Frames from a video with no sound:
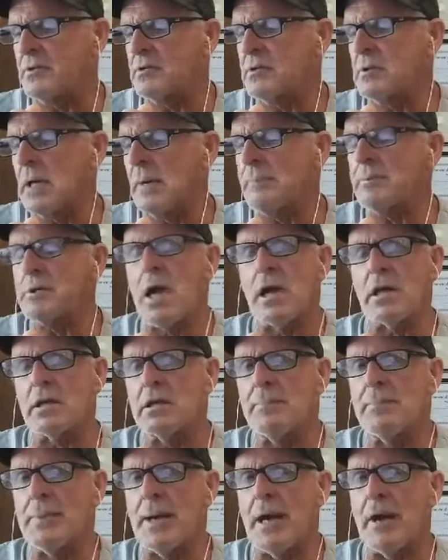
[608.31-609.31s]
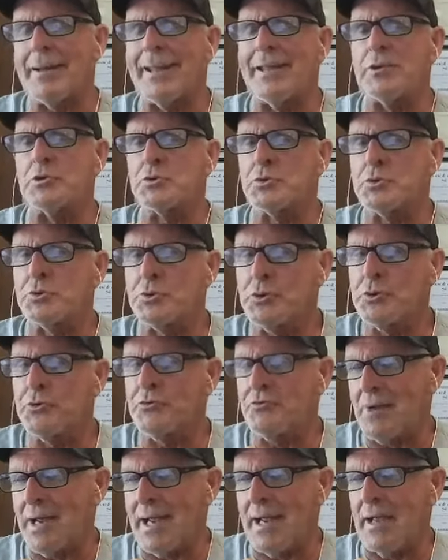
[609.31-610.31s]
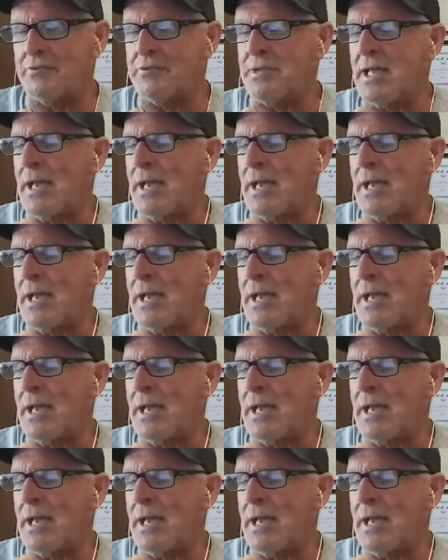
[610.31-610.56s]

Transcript: or I'm talking about a true fast.